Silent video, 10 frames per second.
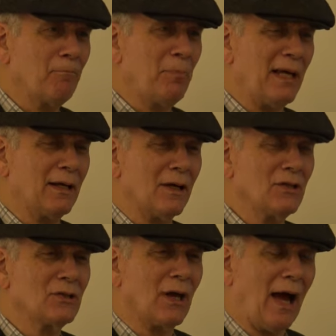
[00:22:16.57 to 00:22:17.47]

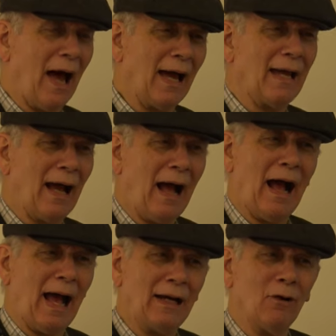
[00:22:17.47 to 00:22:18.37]
Because
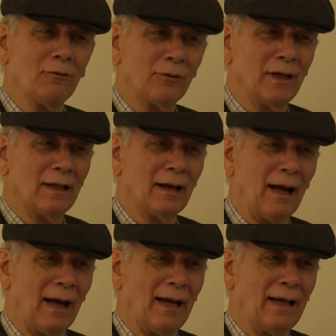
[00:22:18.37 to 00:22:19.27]
I don't think
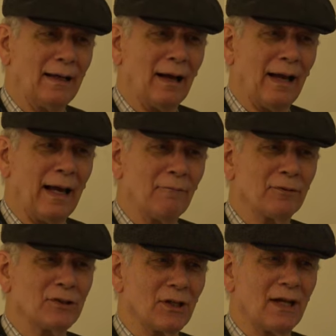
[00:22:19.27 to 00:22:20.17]
I
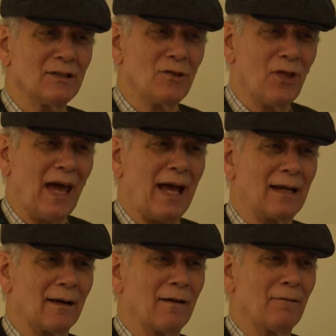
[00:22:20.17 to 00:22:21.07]
emphasize
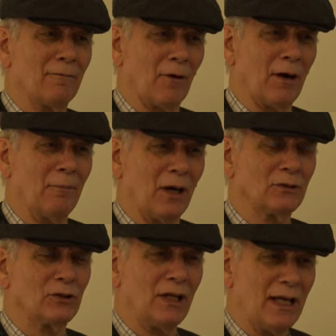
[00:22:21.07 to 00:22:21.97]
that very
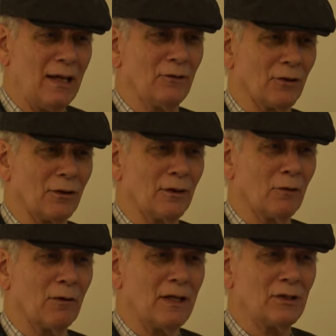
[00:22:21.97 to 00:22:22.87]
much either. And the
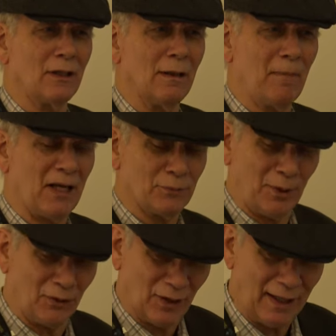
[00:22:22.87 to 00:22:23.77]
reason that makes
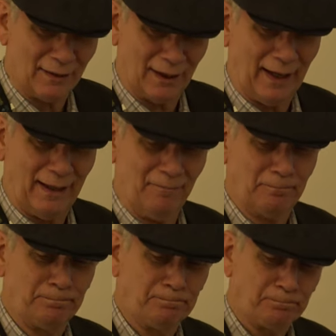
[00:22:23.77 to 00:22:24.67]
me think that,
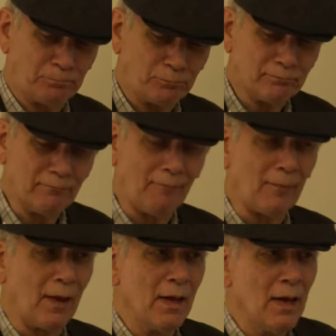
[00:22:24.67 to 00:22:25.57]

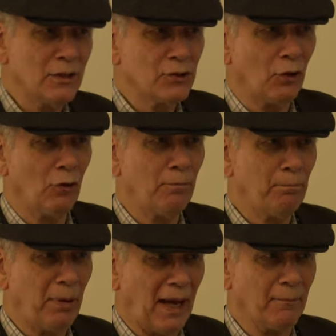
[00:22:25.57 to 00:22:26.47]
so
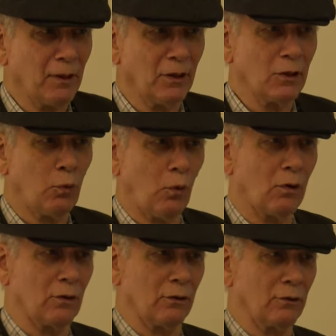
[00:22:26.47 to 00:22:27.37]
Pamela
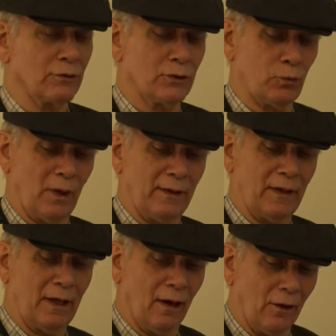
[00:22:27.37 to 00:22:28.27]
Quarles, one of
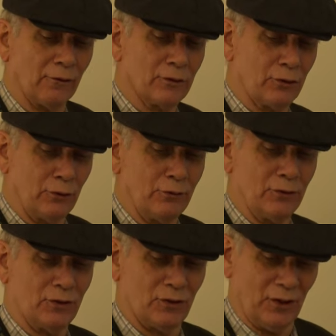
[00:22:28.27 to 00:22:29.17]
the other
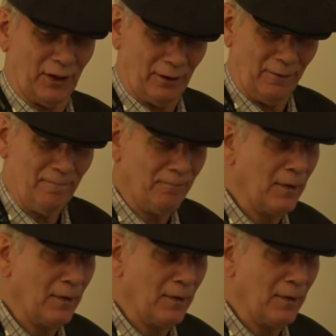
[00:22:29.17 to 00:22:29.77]
students there,